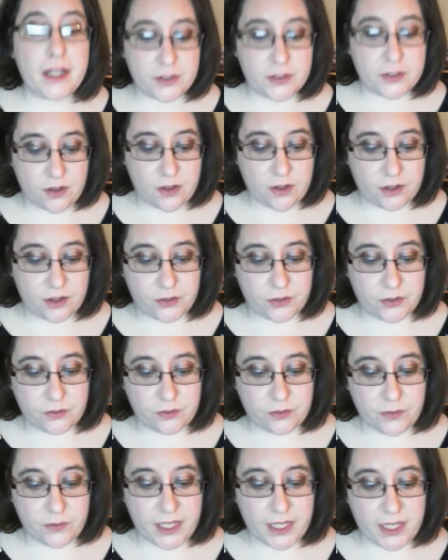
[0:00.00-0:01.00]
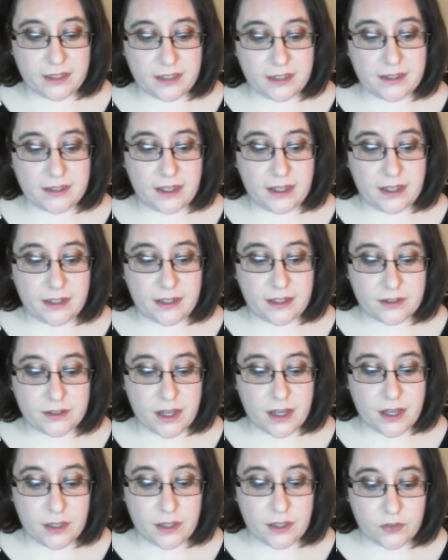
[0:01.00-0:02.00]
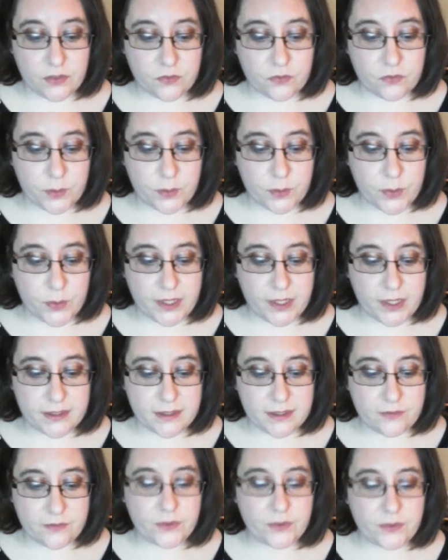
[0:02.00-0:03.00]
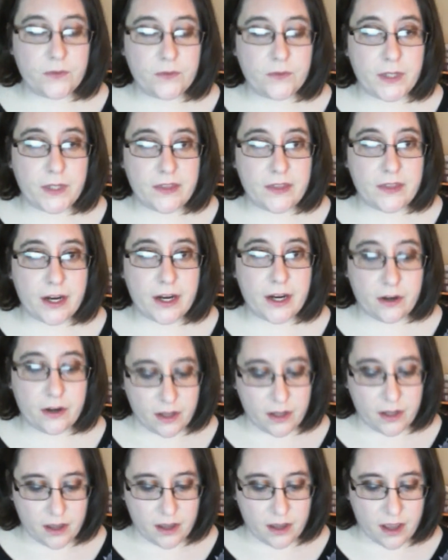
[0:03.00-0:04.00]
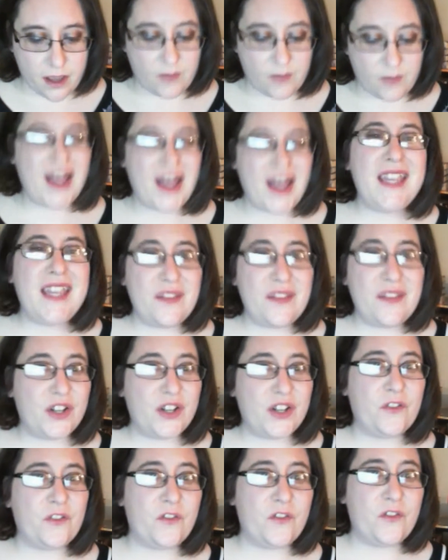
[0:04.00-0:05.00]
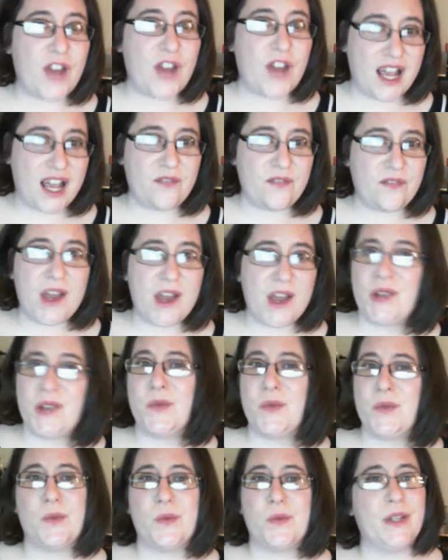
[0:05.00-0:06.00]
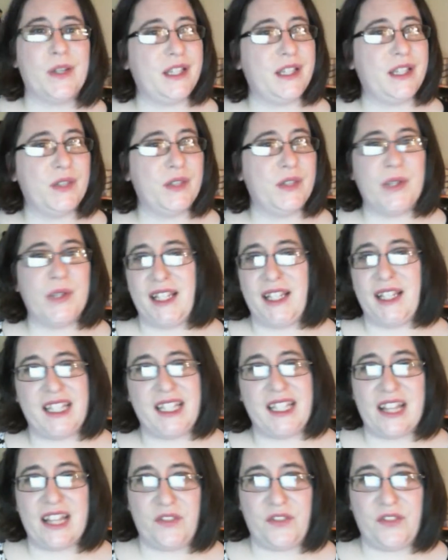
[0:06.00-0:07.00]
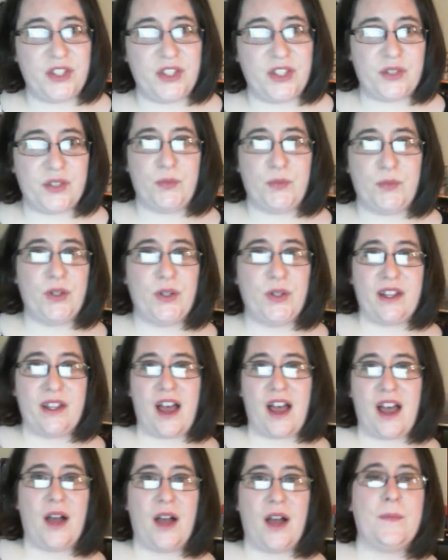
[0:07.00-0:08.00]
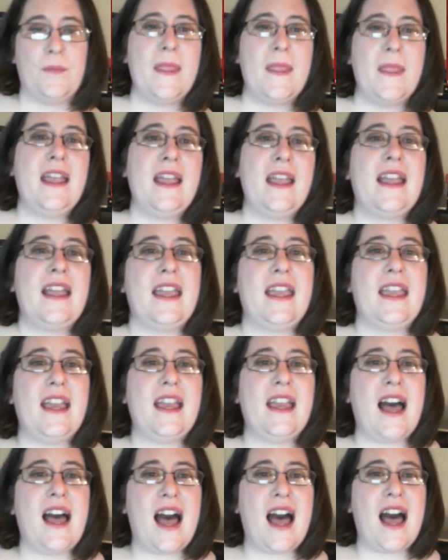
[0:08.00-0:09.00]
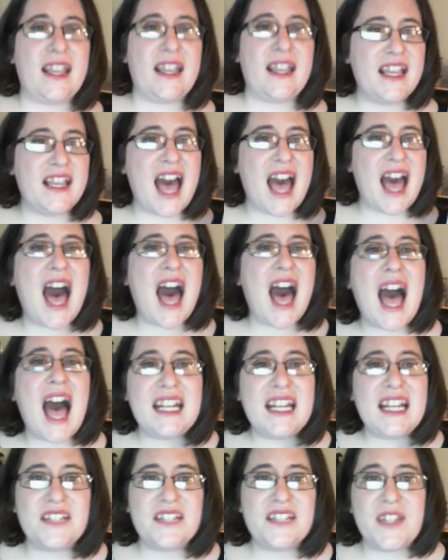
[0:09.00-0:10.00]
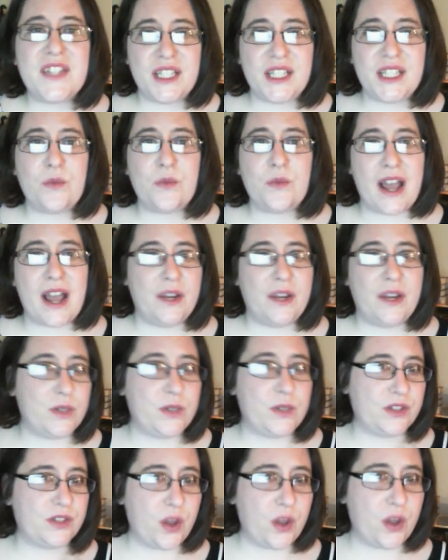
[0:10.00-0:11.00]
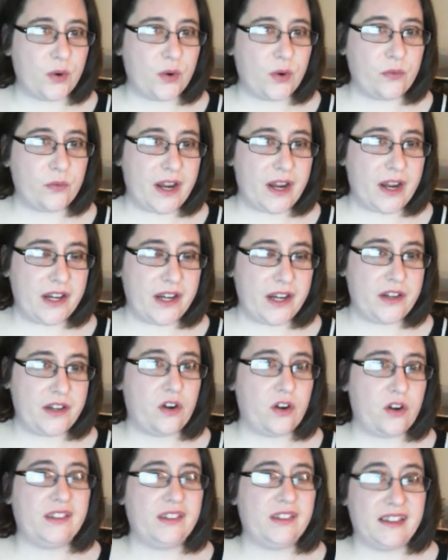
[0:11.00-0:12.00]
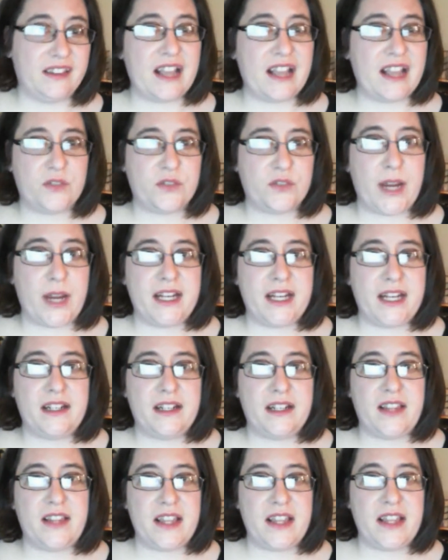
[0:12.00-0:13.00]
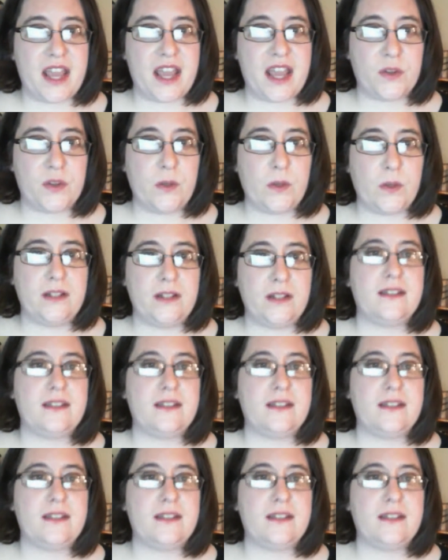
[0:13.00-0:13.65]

on Goodreads. It is a 3.73 there. I gave it a 5. I really, really loved this book. I can kind of see why it was lower rated or less rated than the other ones.